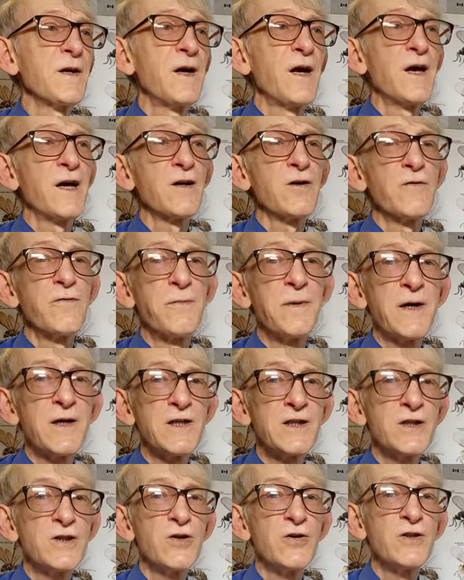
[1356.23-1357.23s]
Egg of
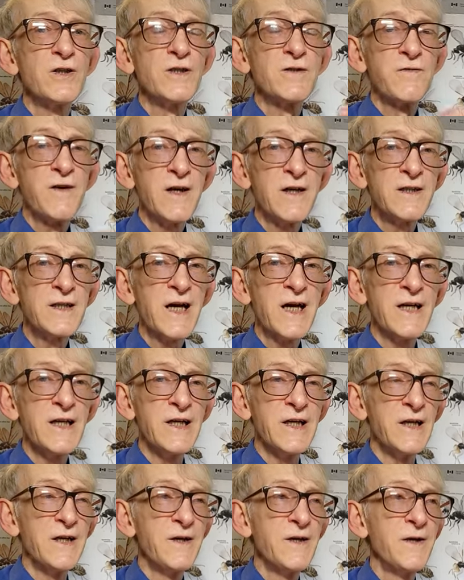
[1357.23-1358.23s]
parasitoid is very
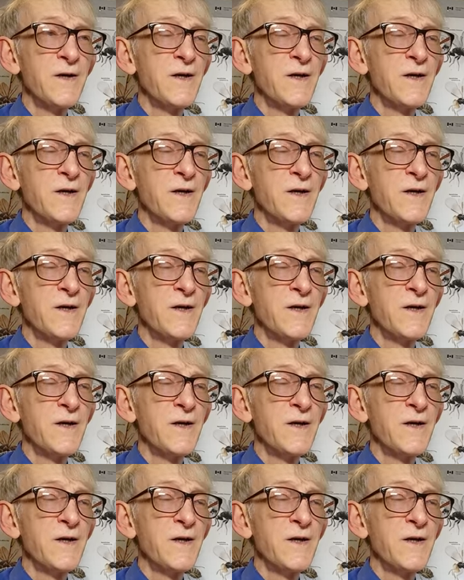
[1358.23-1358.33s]
tiny.